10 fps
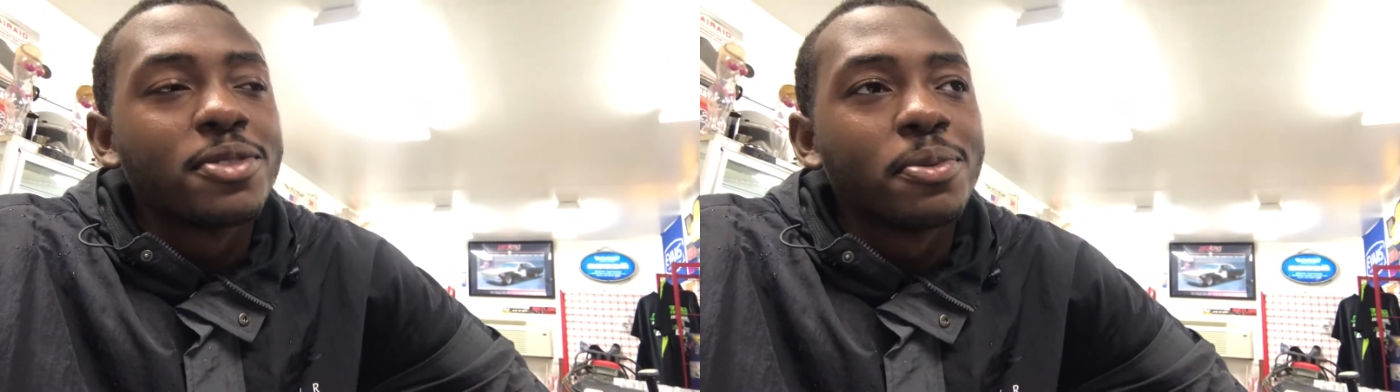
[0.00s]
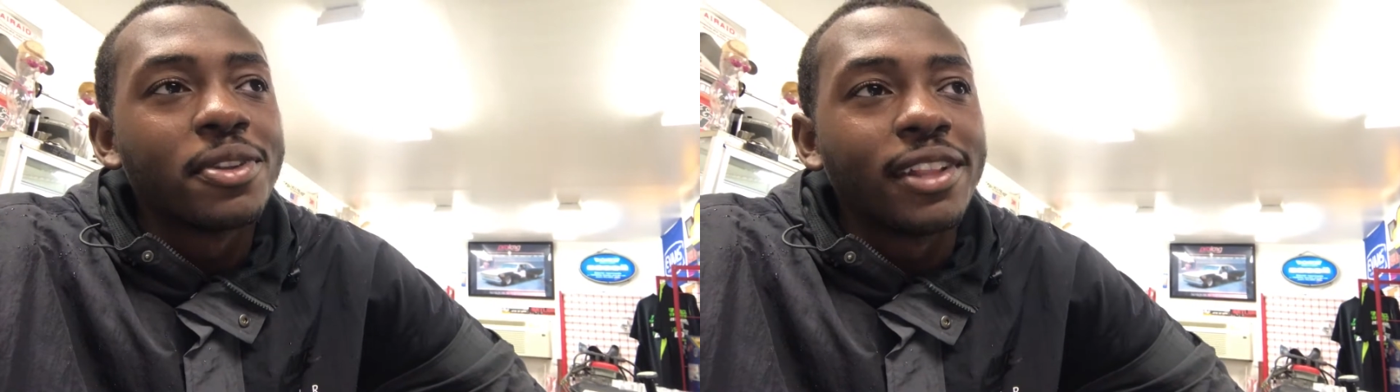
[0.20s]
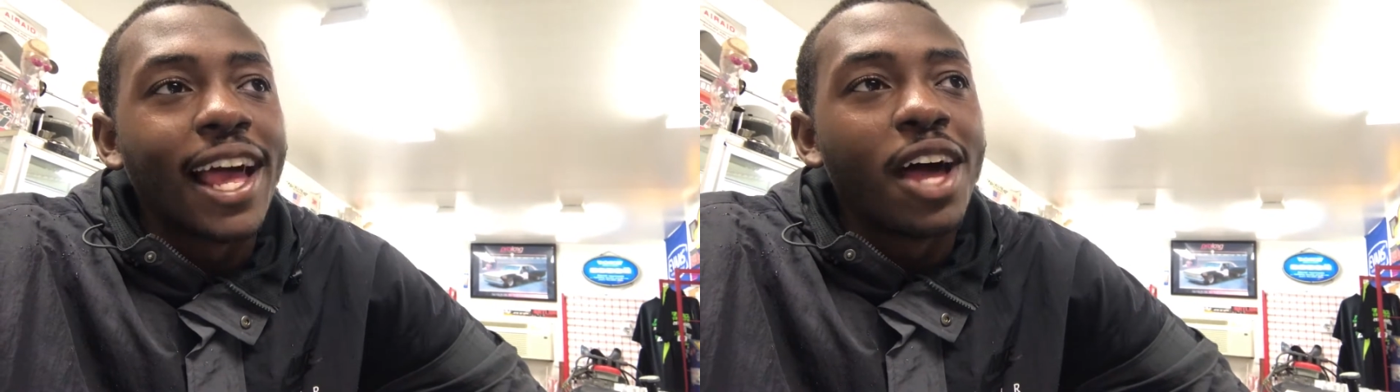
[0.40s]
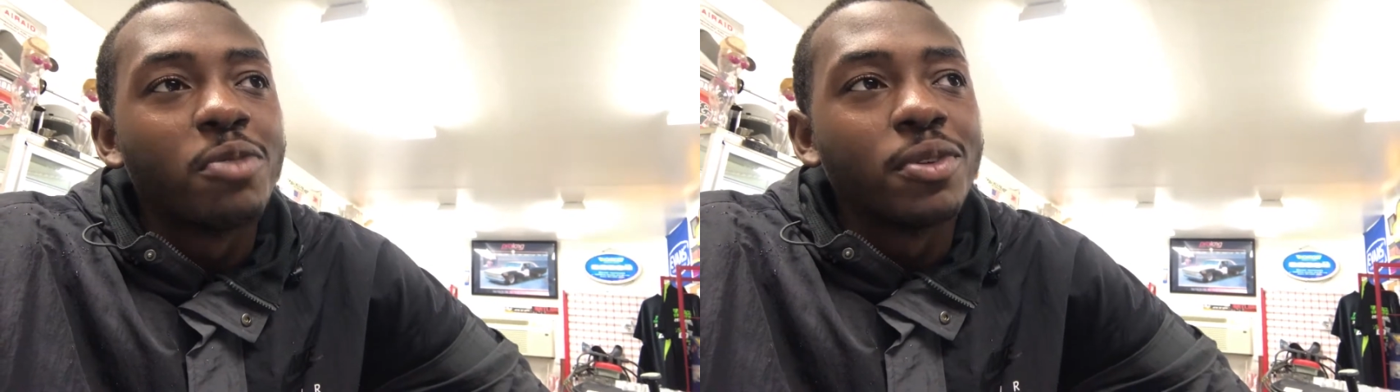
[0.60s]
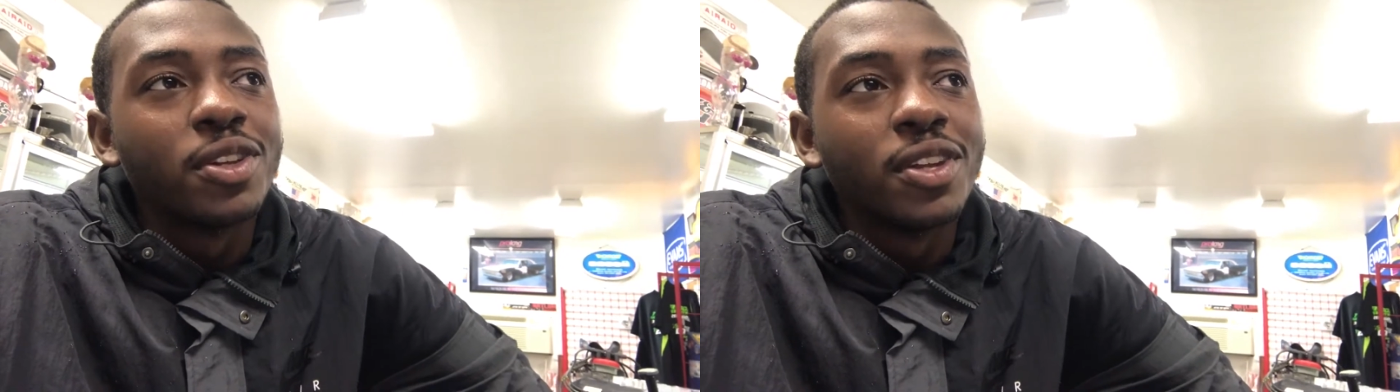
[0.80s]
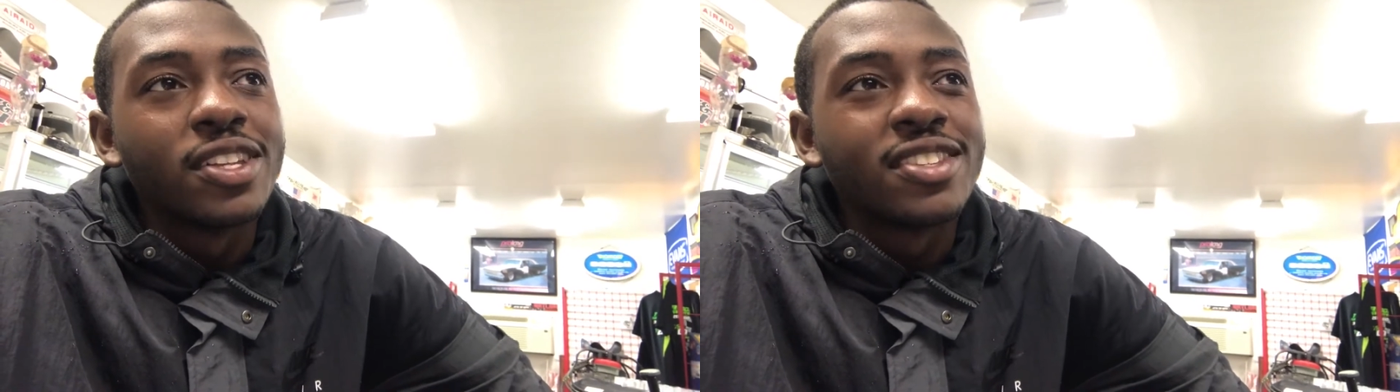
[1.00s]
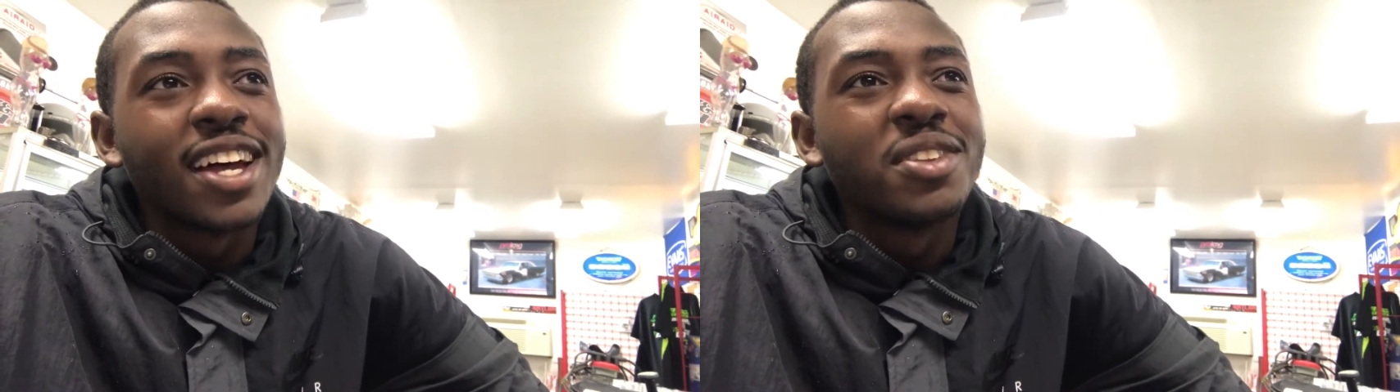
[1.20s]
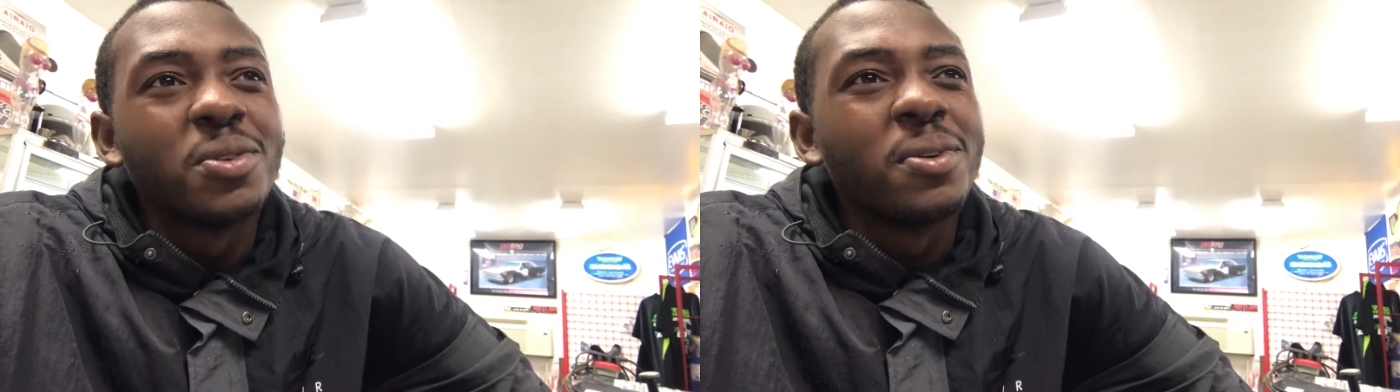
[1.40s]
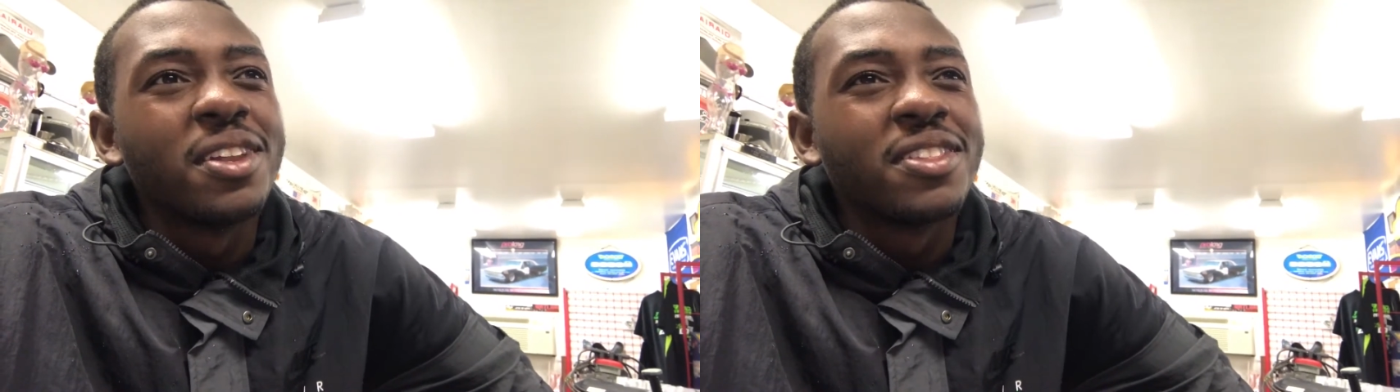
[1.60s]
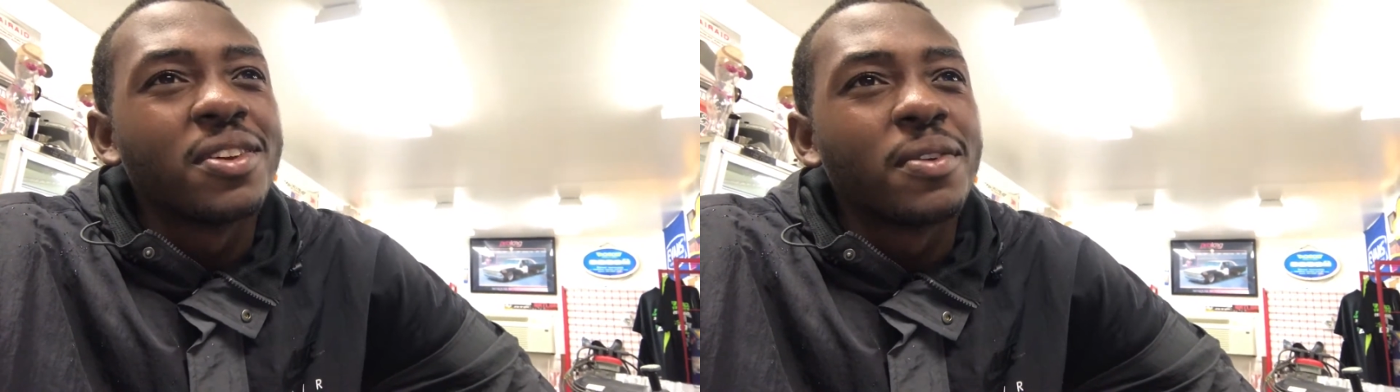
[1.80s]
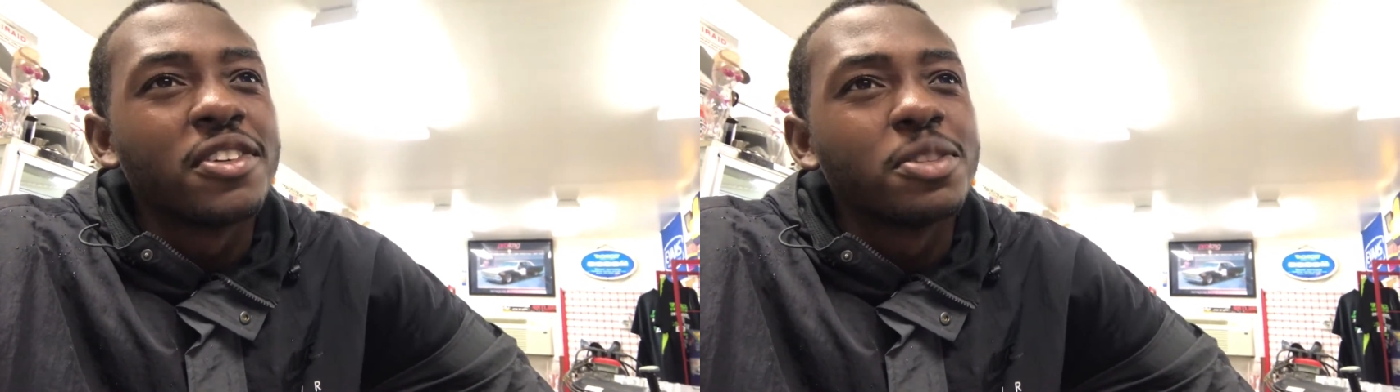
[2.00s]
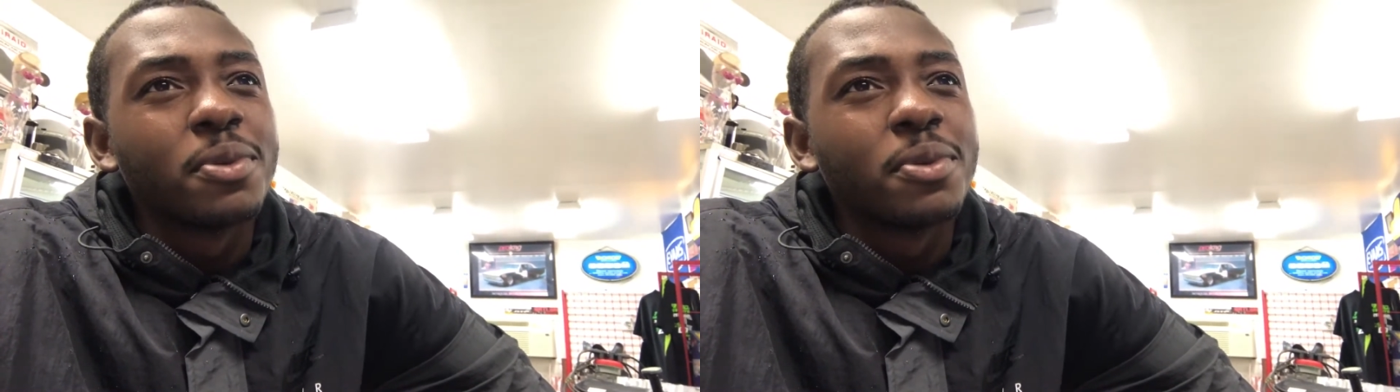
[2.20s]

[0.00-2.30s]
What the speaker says: pretty loud, but it's not doing anything crazy.